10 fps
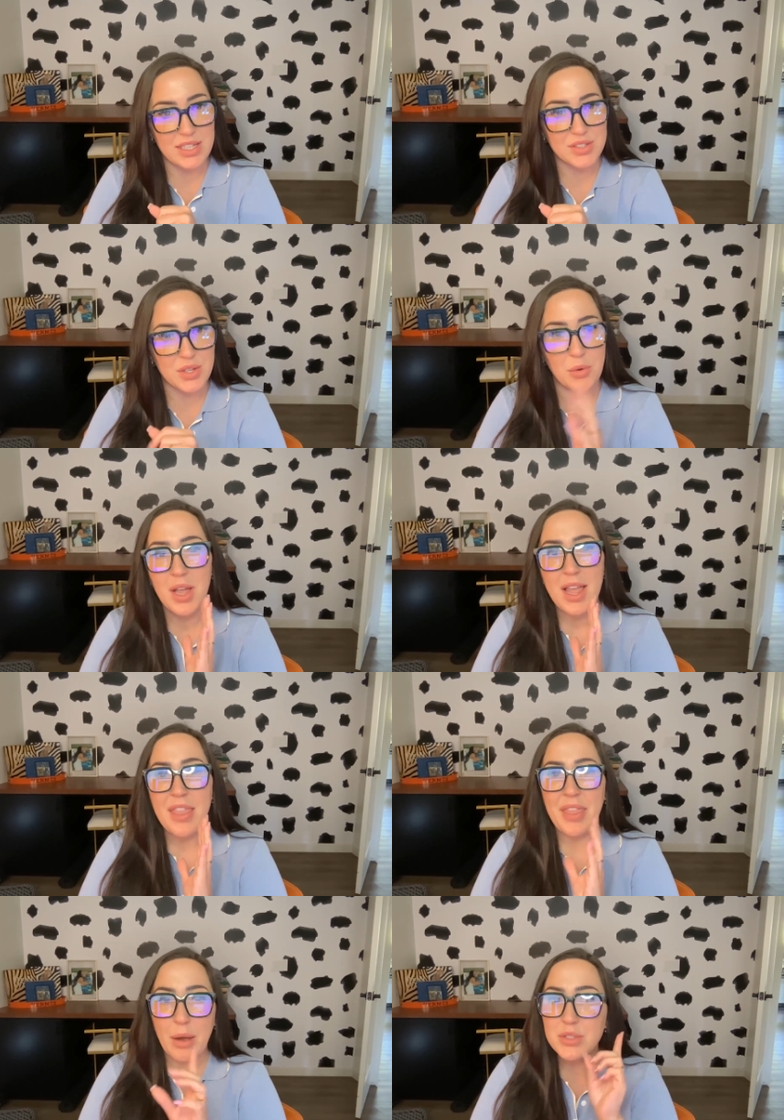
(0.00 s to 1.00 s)
So
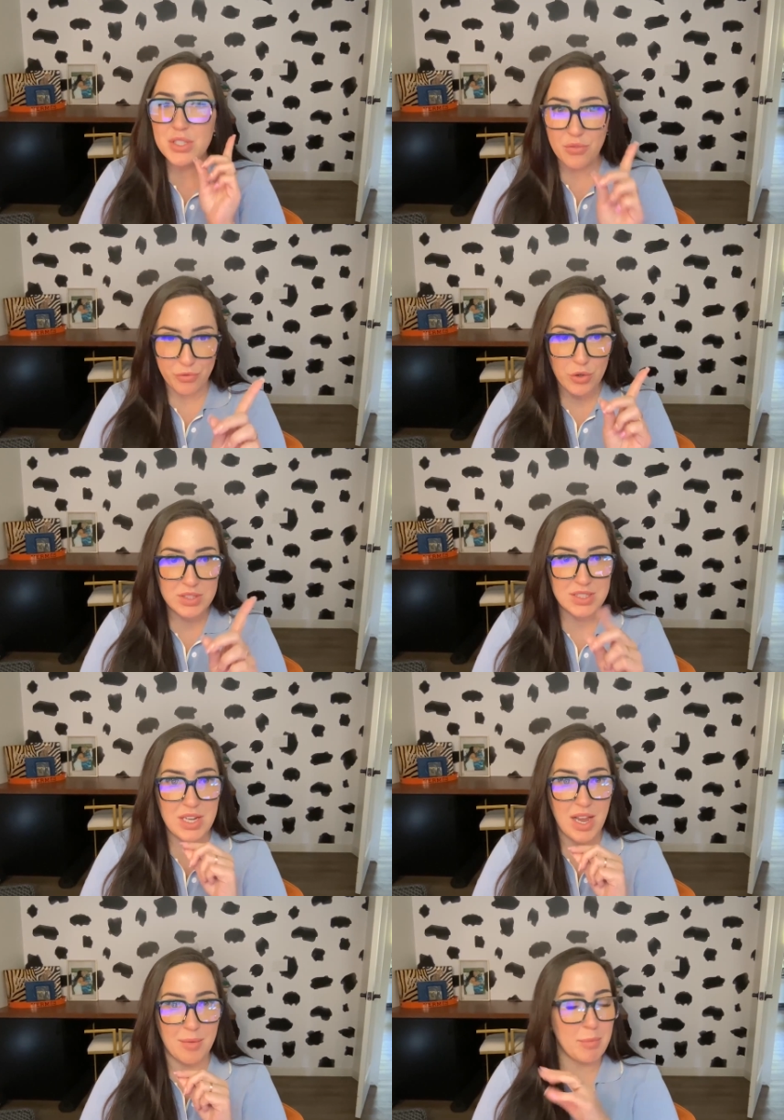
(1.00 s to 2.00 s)
that was the first
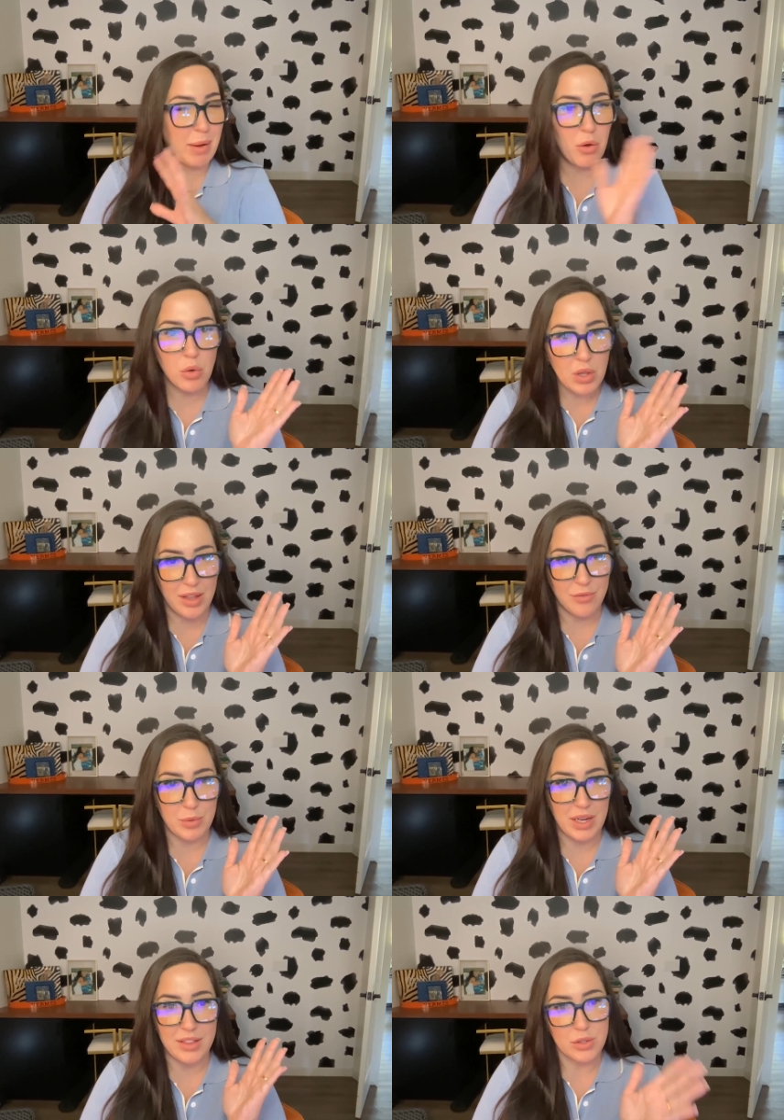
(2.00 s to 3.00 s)
time in my whole life
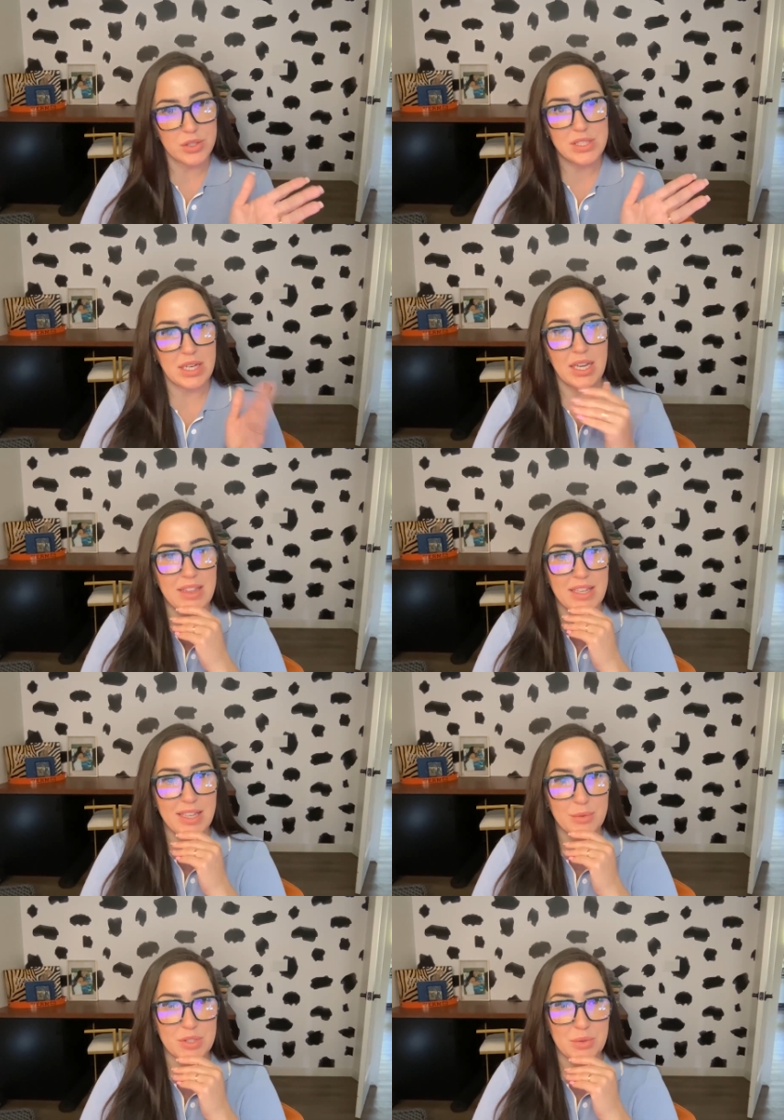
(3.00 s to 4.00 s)
when I looked at anything
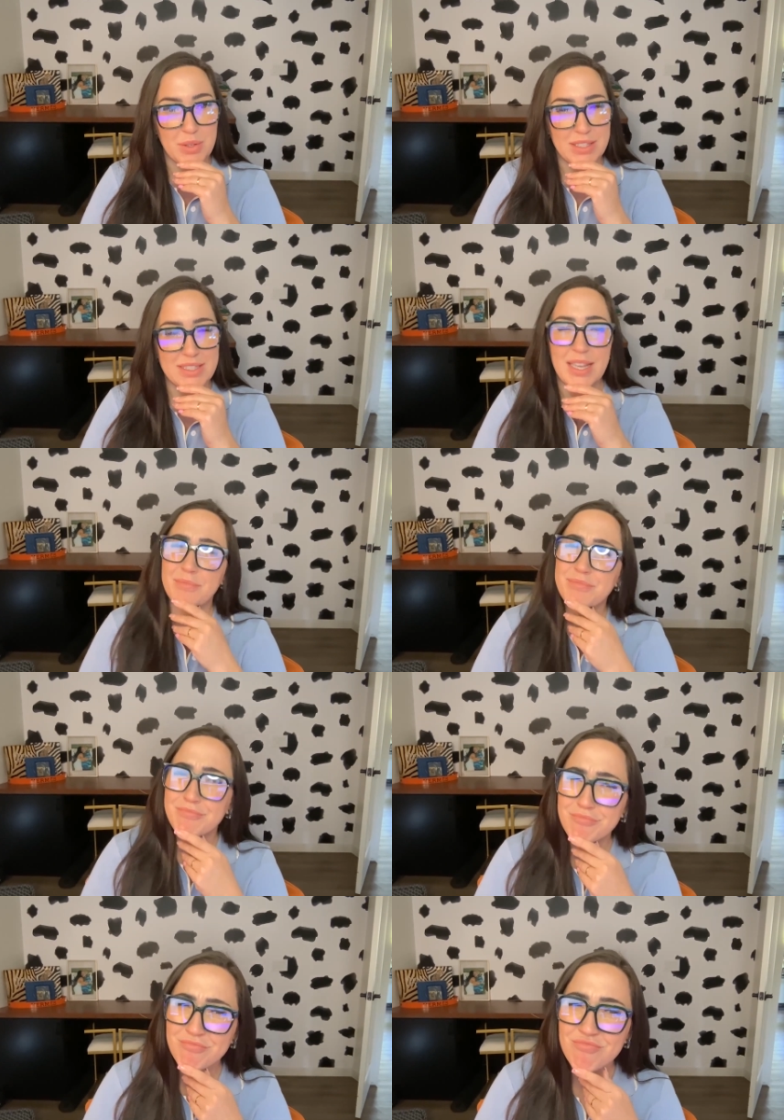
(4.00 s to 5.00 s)
he was doing and said,
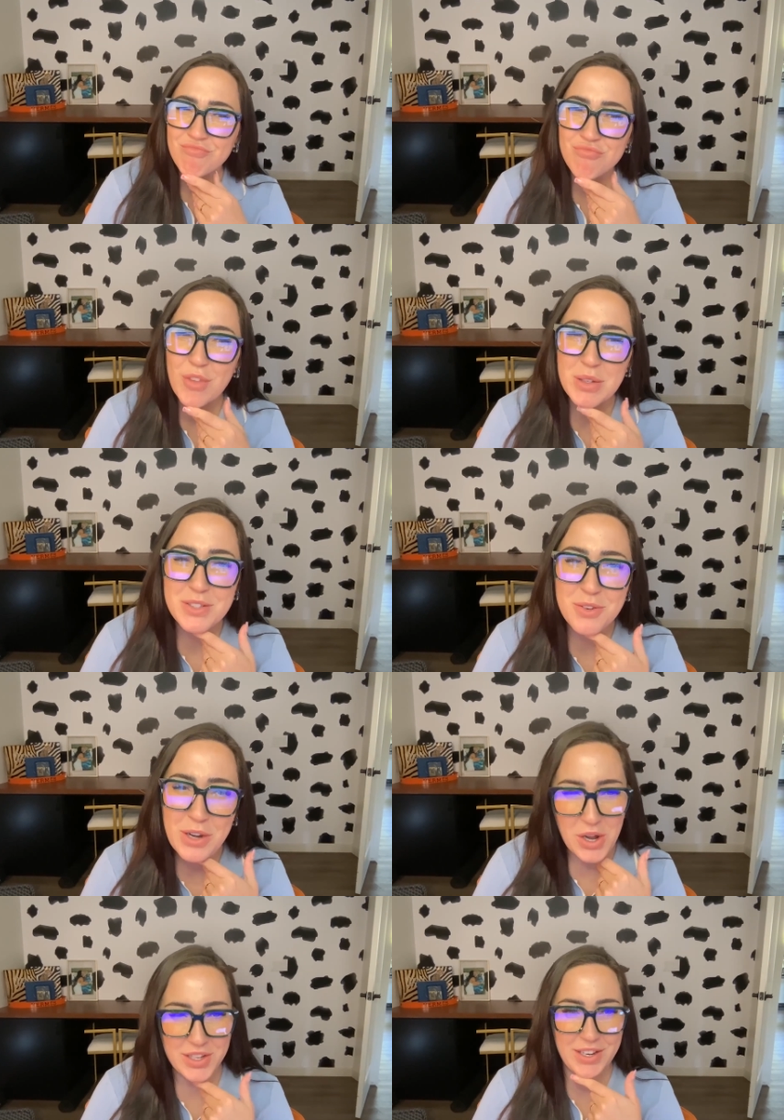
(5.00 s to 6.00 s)
what's going
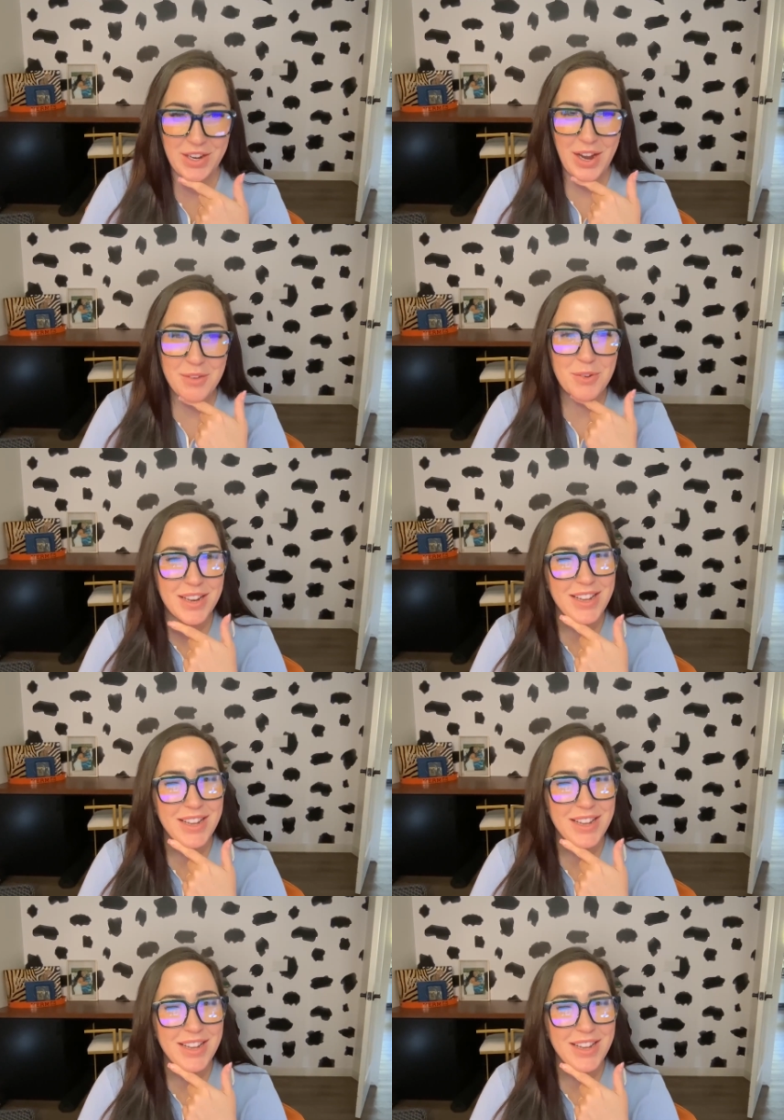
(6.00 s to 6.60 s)
on here? I want